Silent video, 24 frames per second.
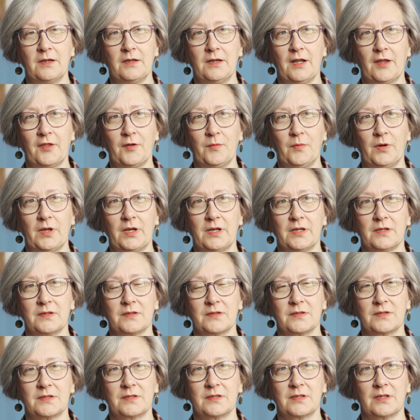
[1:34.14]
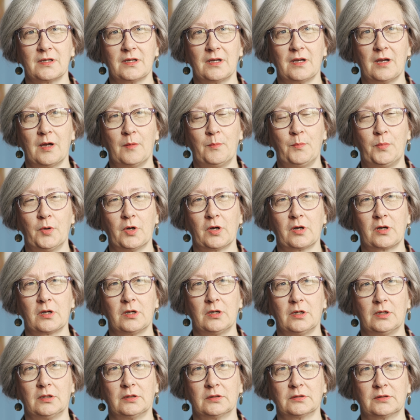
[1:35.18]
Another one is a book
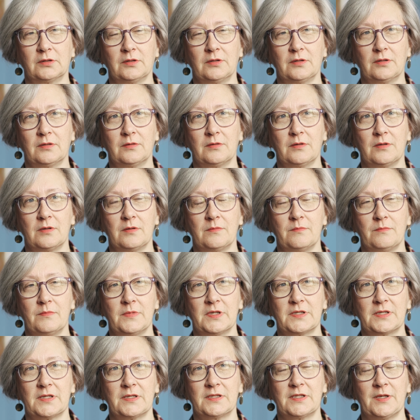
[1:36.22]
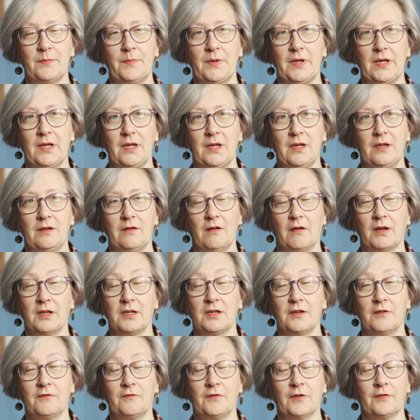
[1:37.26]
called Mississippi
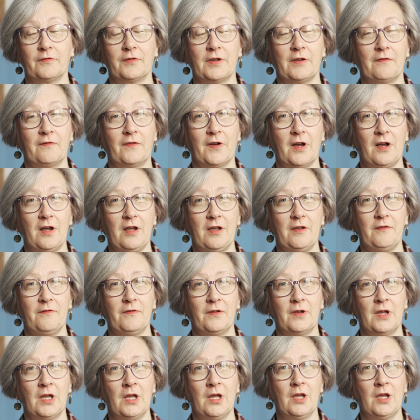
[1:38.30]
1955,